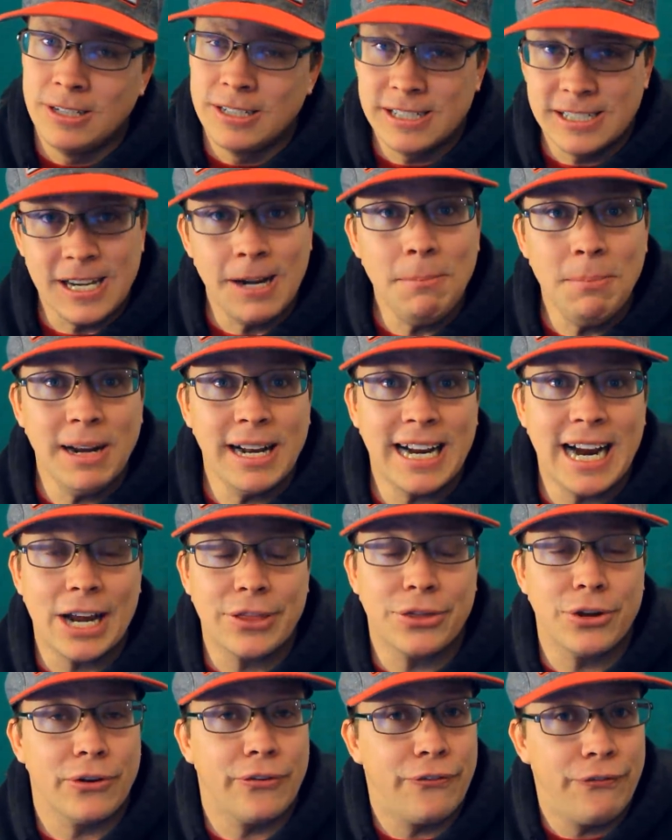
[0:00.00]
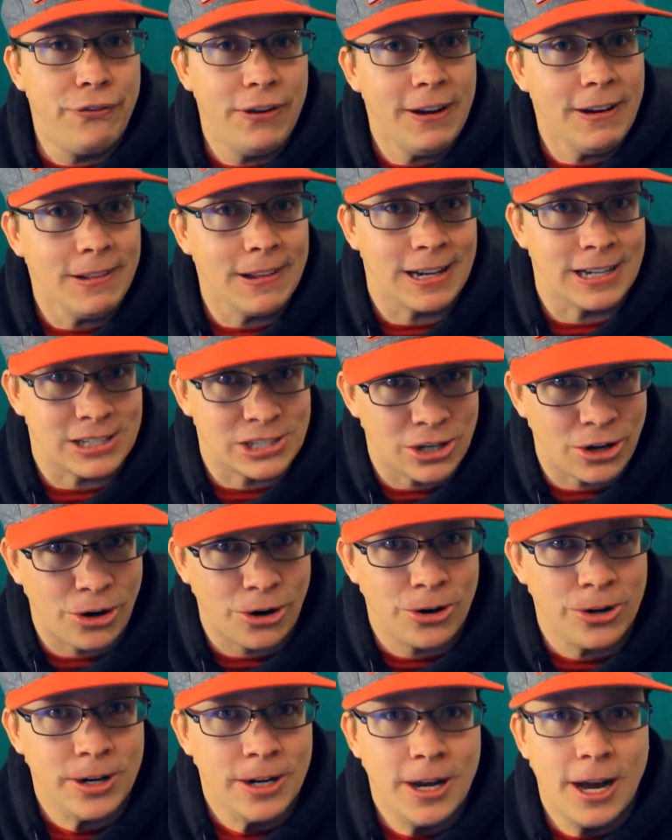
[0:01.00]
Somebody got their feelings
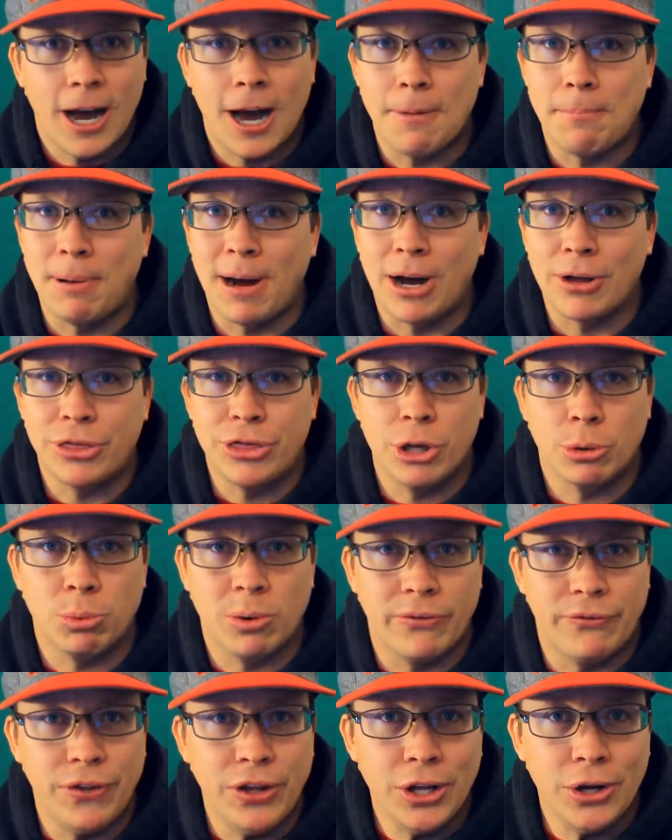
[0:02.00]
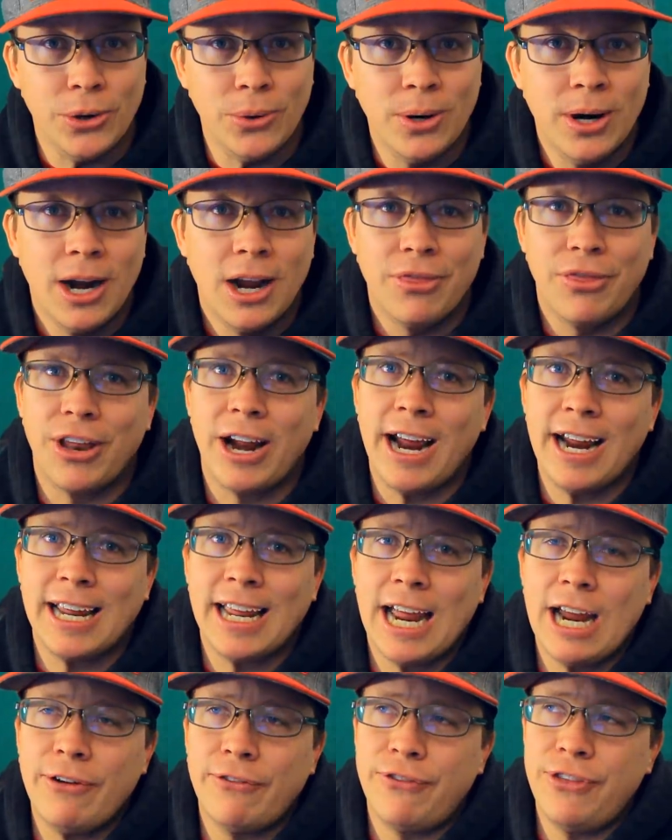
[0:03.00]
hurt about the review that I
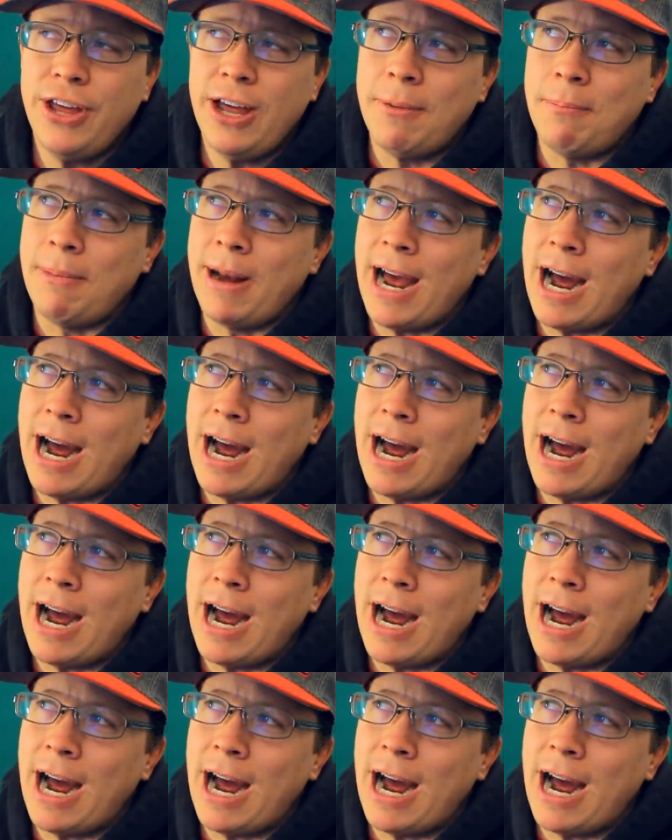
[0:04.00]
gave them.